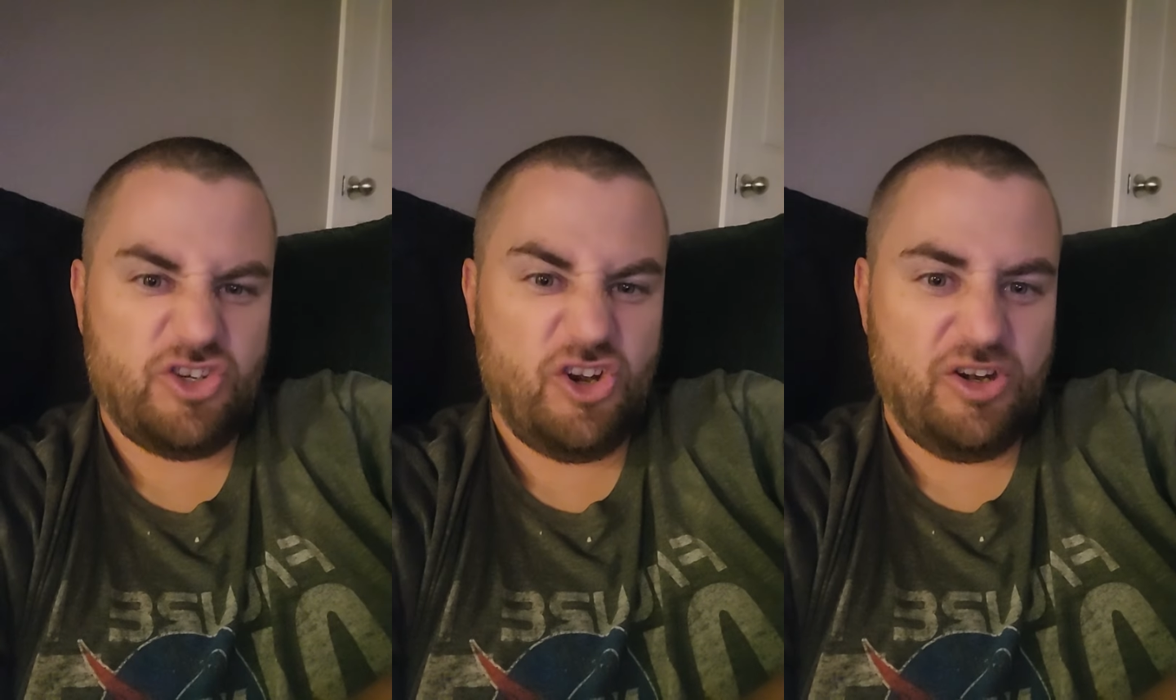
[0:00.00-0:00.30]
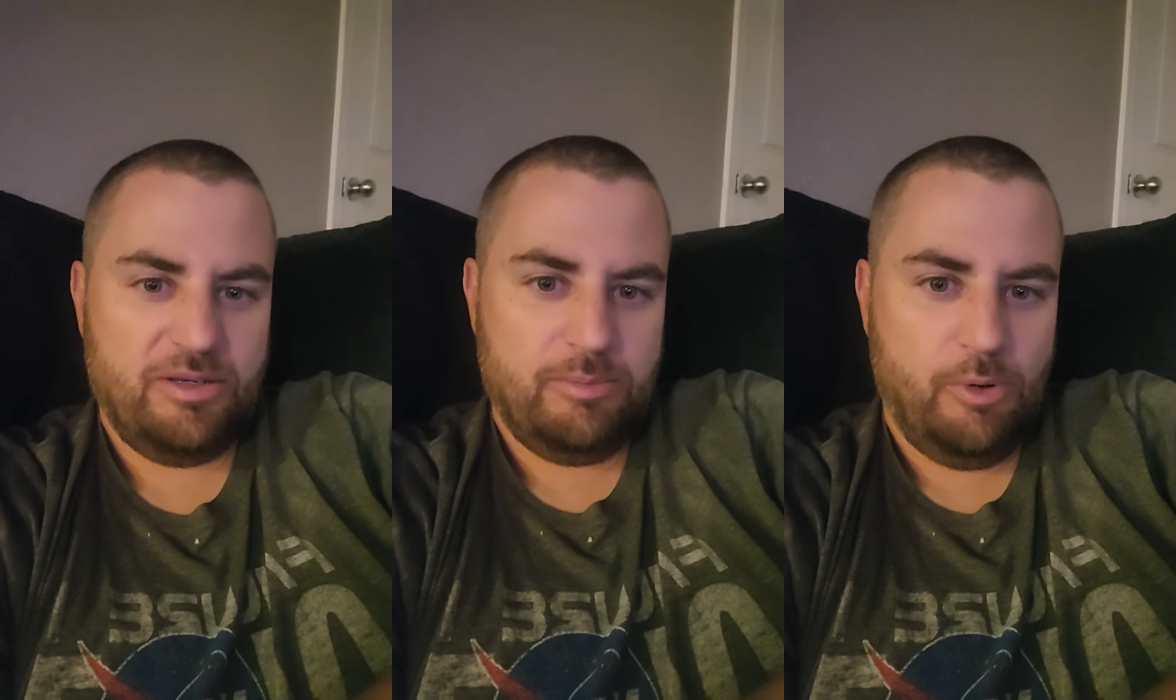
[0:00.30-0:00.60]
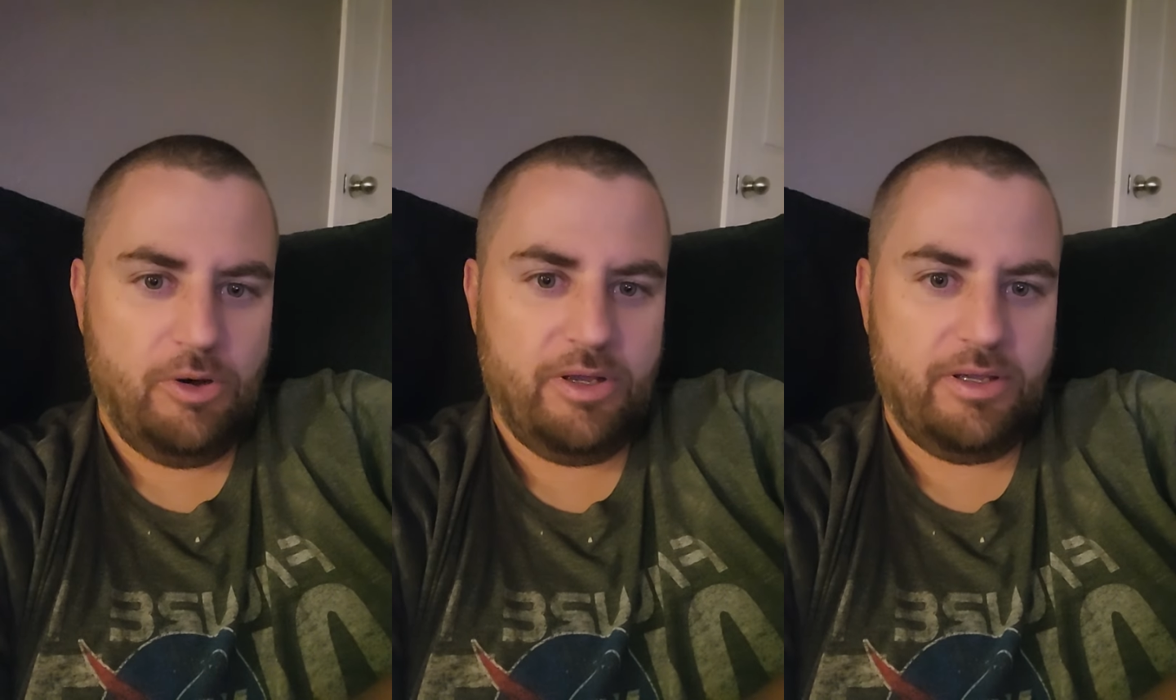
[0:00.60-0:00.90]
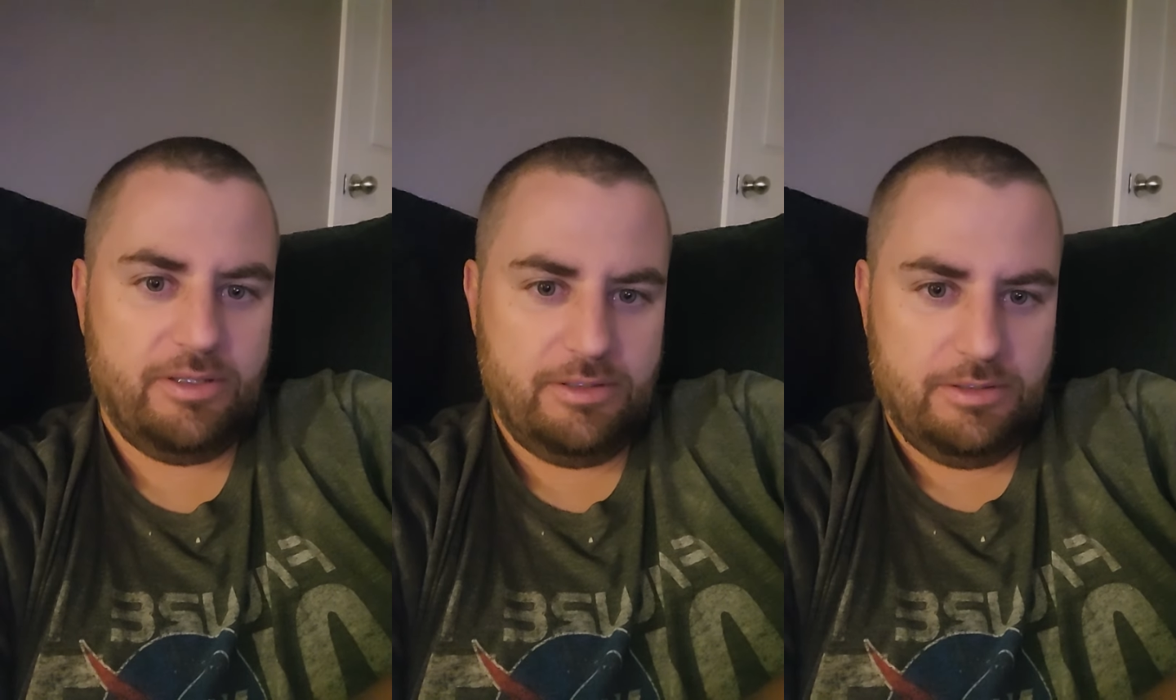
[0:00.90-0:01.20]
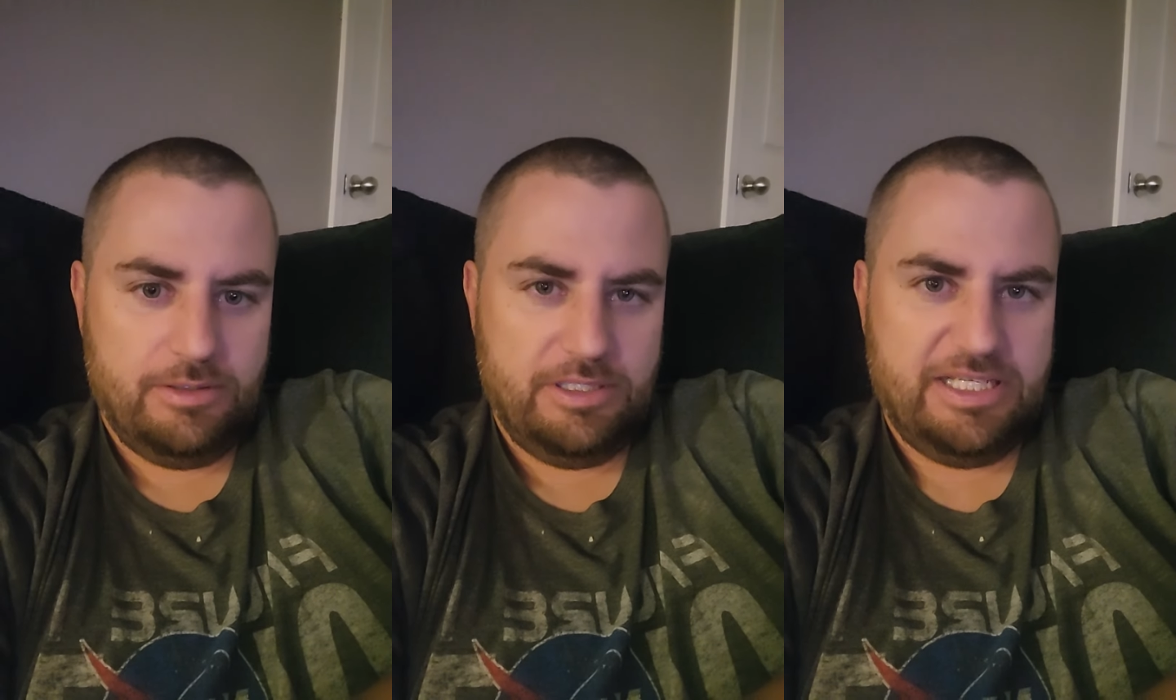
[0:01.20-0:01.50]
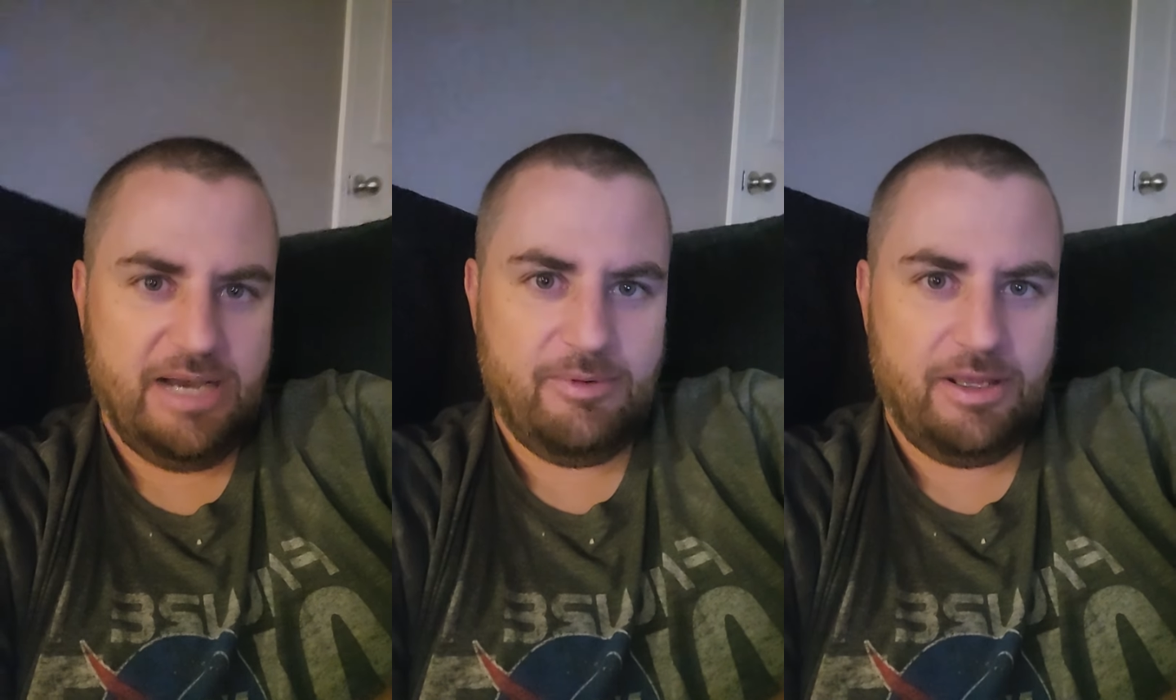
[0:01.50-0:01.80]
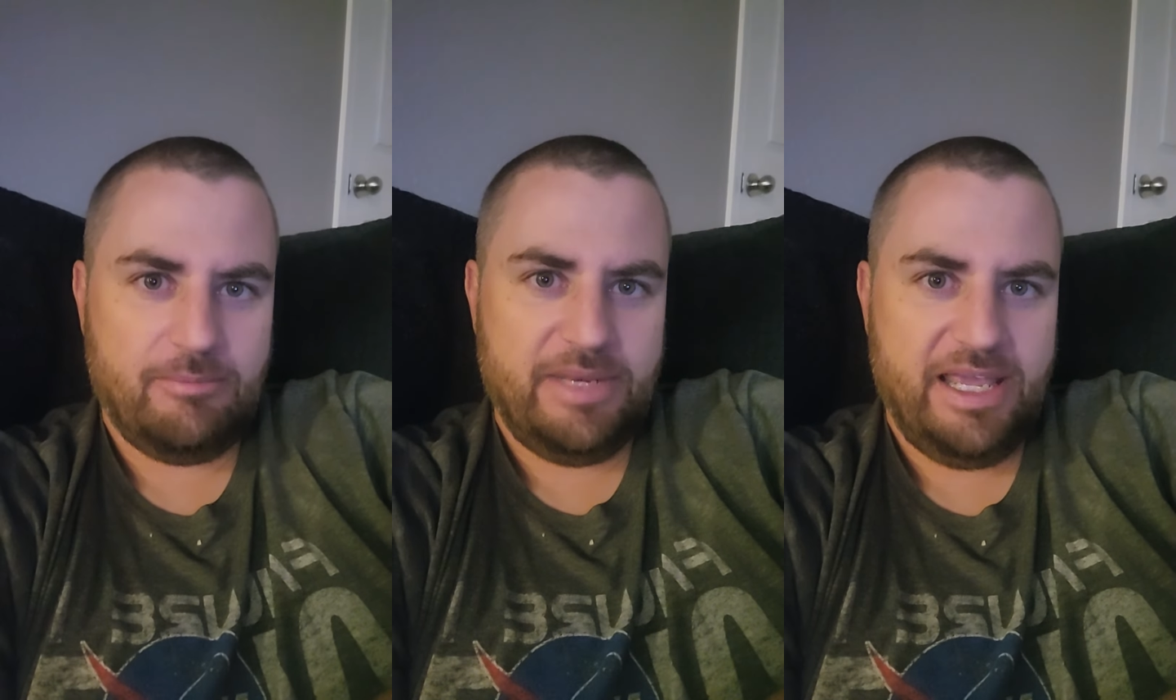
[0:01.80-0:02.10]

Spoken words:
Dirty boy. Coming up